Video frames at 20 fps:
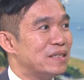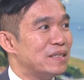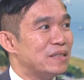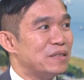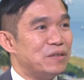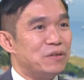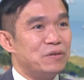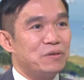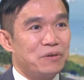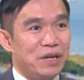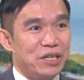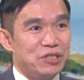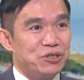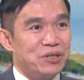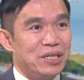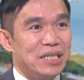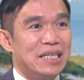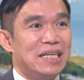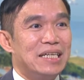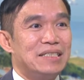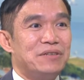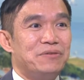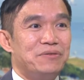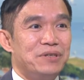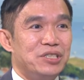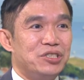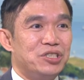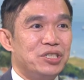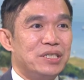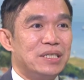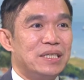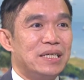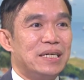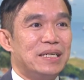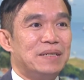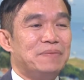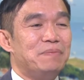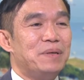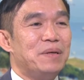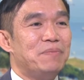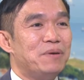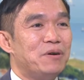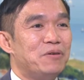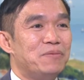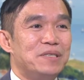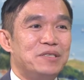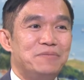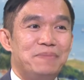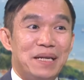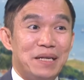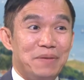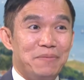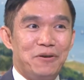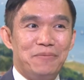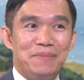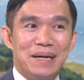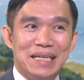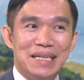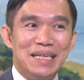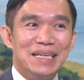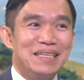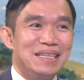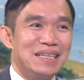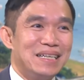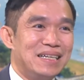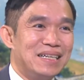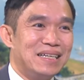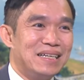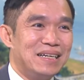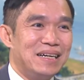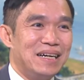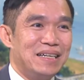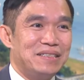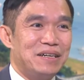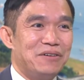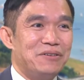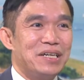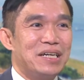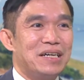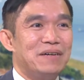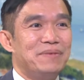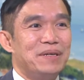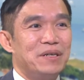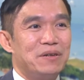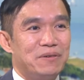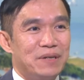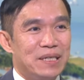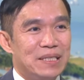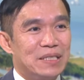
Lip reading: gradually as a region, and people will be spending more money as our income increases.